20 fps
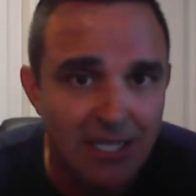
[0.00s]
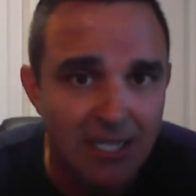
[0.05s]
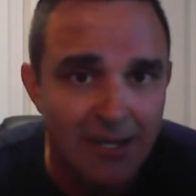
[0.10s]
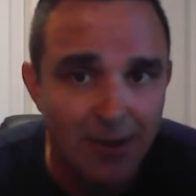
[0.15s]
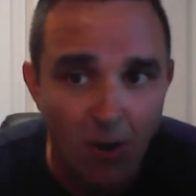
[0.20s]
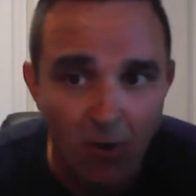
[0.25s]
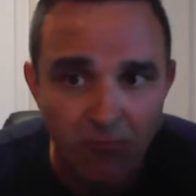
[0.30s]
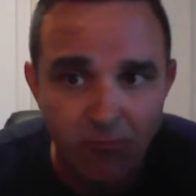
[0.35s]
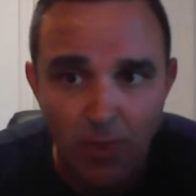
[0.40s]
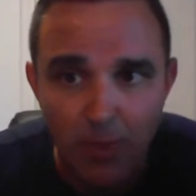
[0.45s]

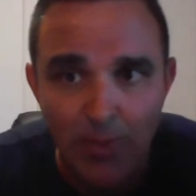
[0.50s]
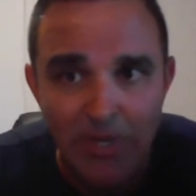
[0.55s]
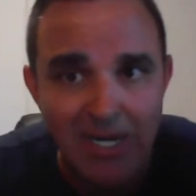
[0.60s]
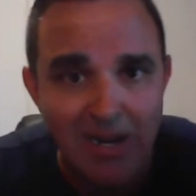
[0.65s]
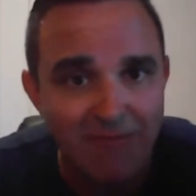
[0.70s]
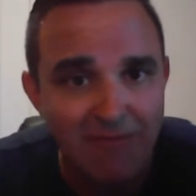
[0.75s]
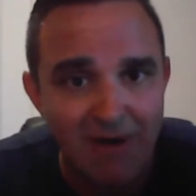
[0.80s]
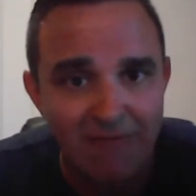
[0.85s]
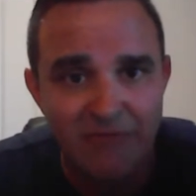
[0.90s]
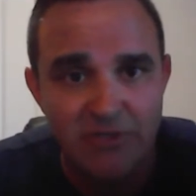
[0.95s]
And hopefully we
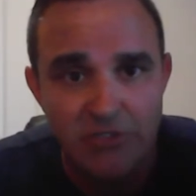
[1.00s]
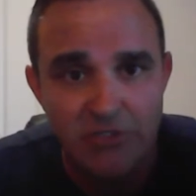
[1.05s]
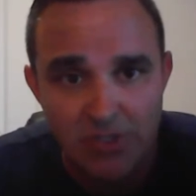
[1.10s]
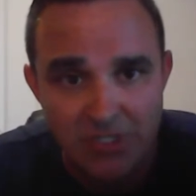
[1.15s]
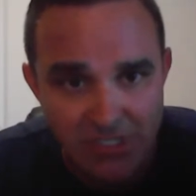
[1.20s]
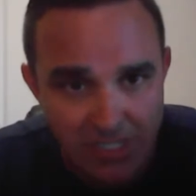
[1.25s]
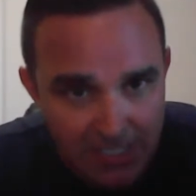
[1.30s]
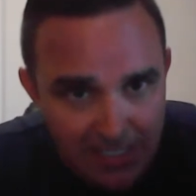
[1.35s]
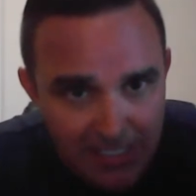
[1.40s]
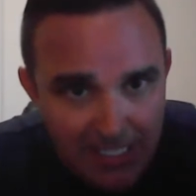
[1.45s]
never have to do
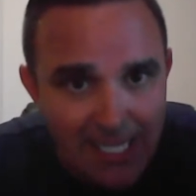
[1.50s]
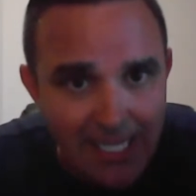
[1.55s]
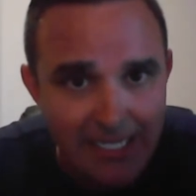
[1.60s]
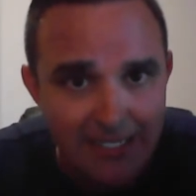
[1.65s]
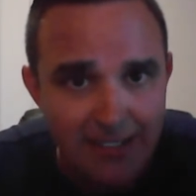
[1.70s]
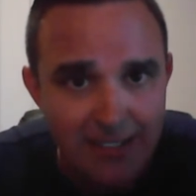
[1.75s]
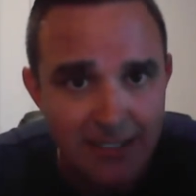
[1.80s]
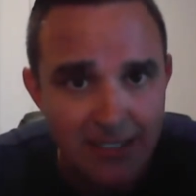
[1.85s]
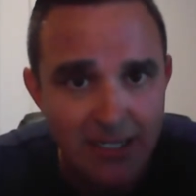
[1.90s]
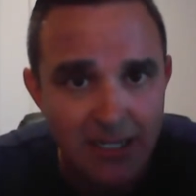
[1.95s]
this
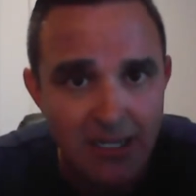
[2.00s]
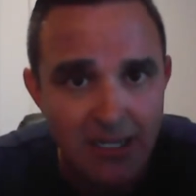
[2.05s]
again.